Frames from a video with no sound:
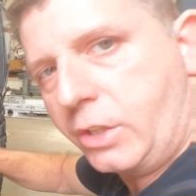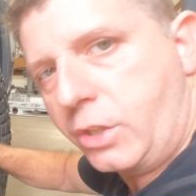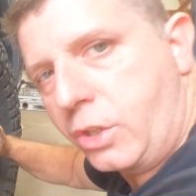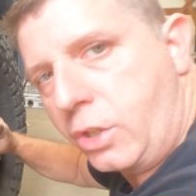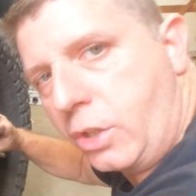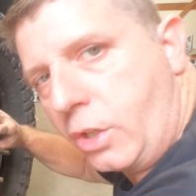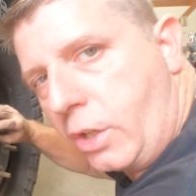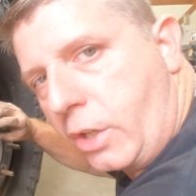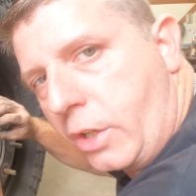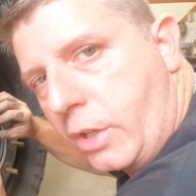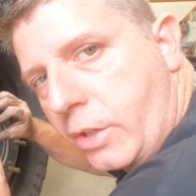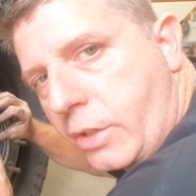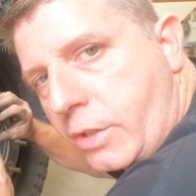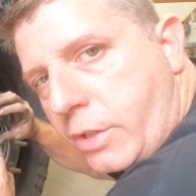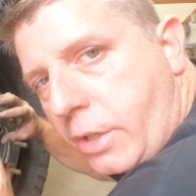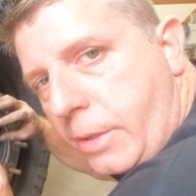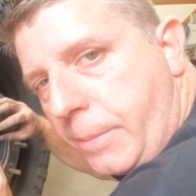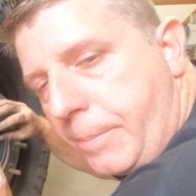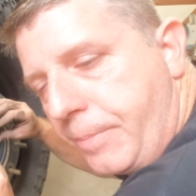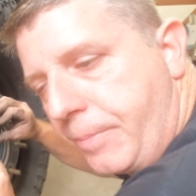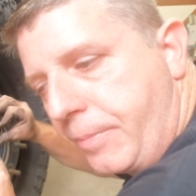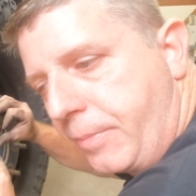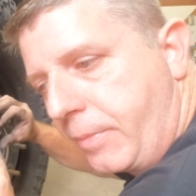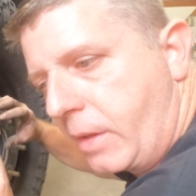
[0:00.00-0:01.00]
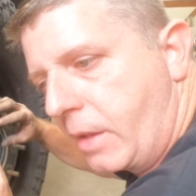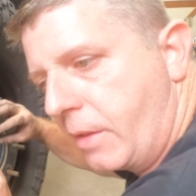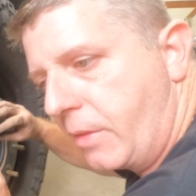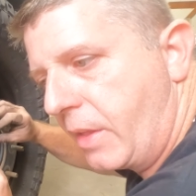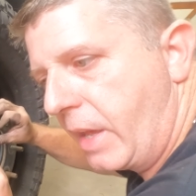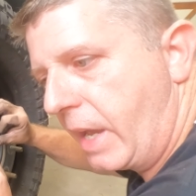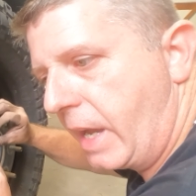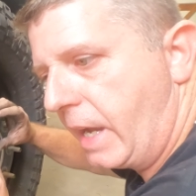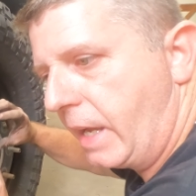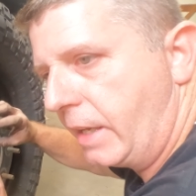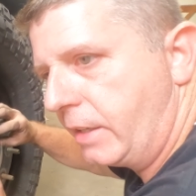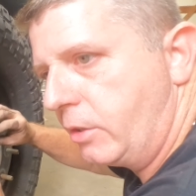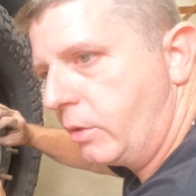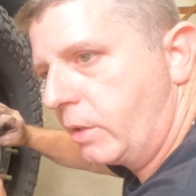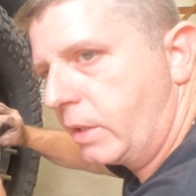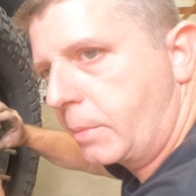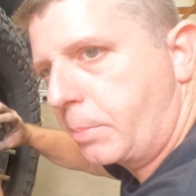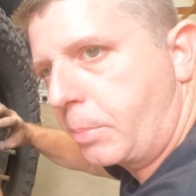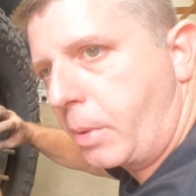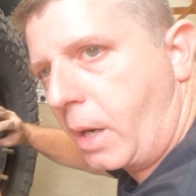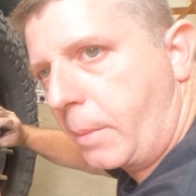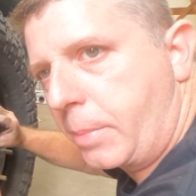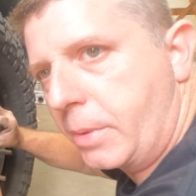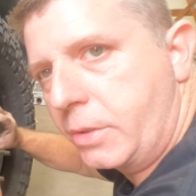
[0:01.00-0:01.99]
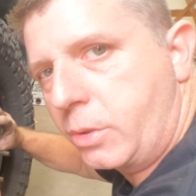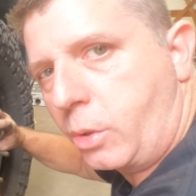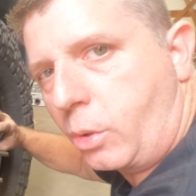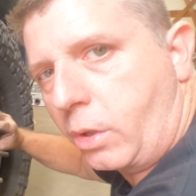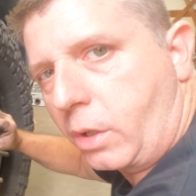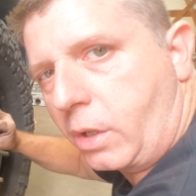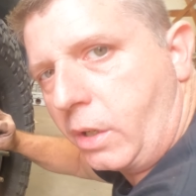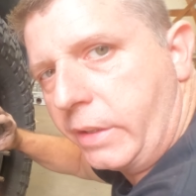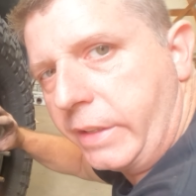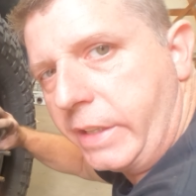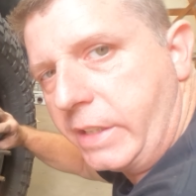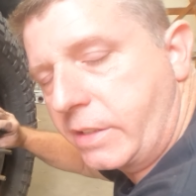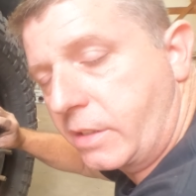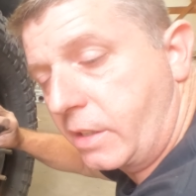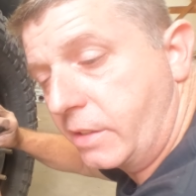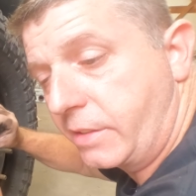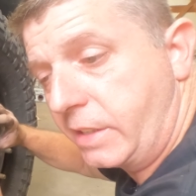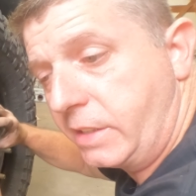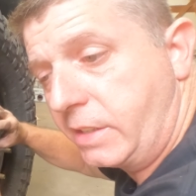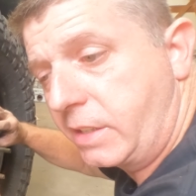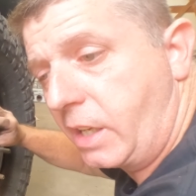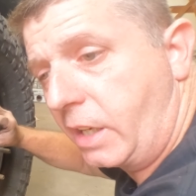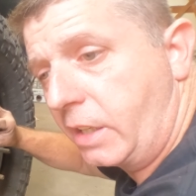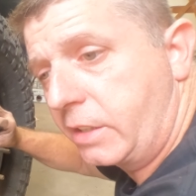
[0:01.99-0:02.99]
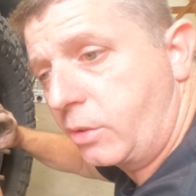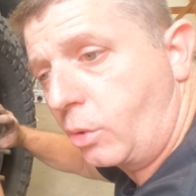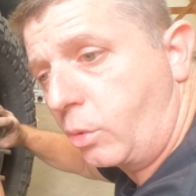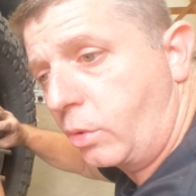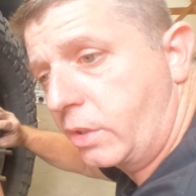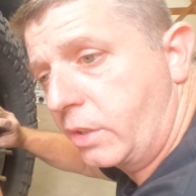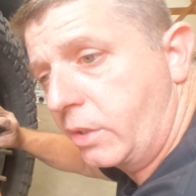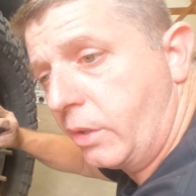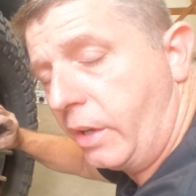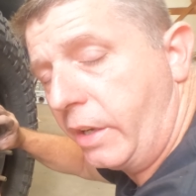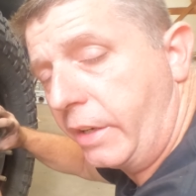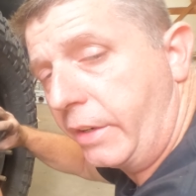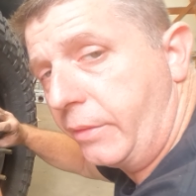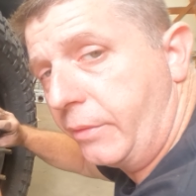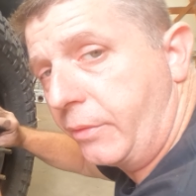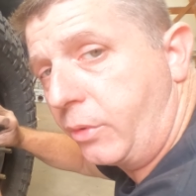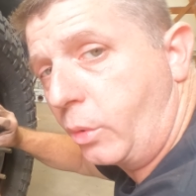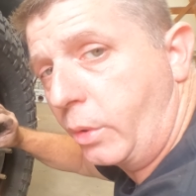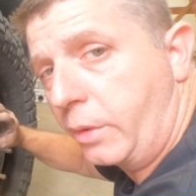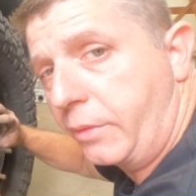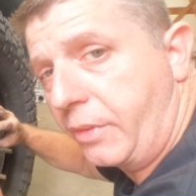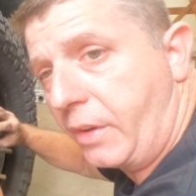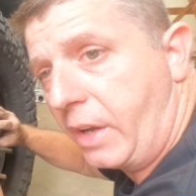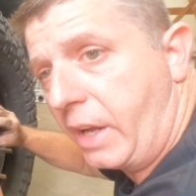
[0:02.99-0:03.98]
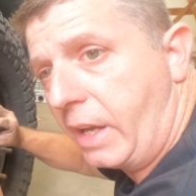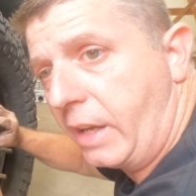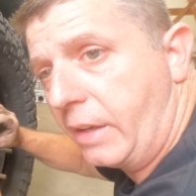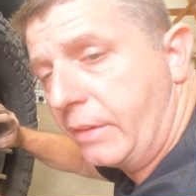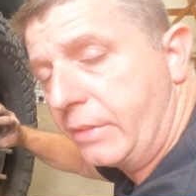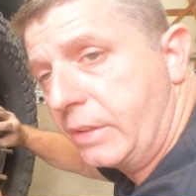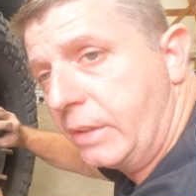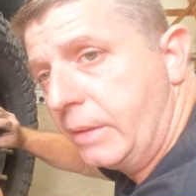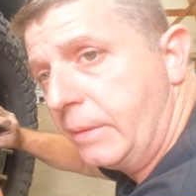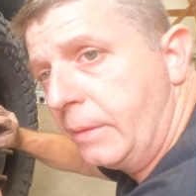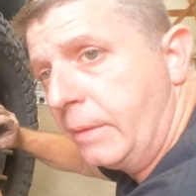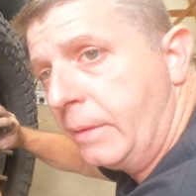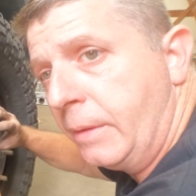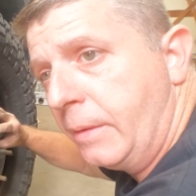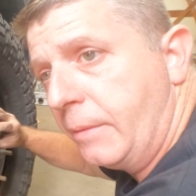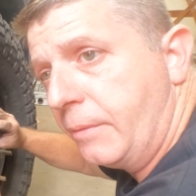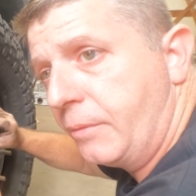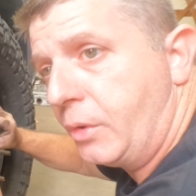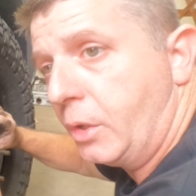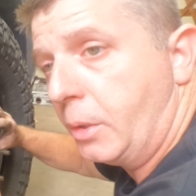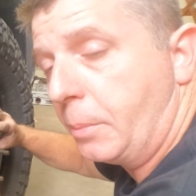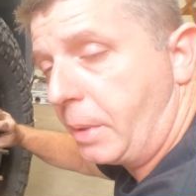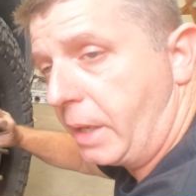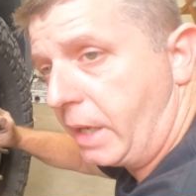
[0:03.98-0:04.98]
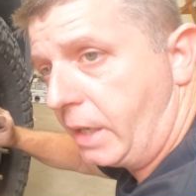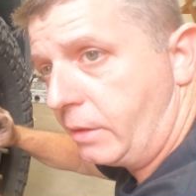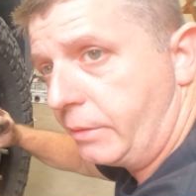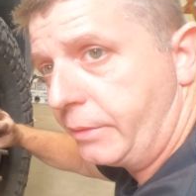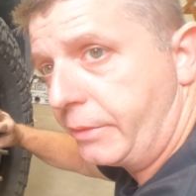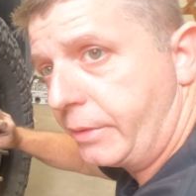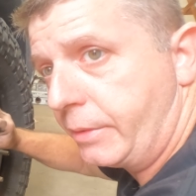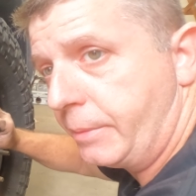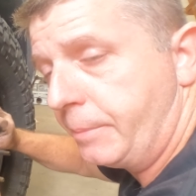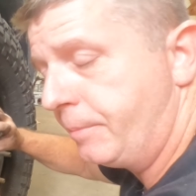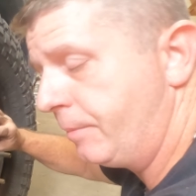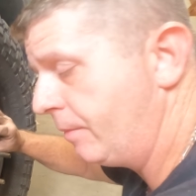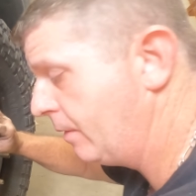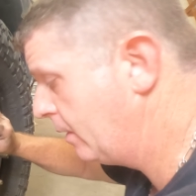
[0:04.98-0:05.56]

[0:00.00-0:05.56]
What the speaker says: ensures that you get the proper torque on these, because these got a torque to 145 foot-pounds.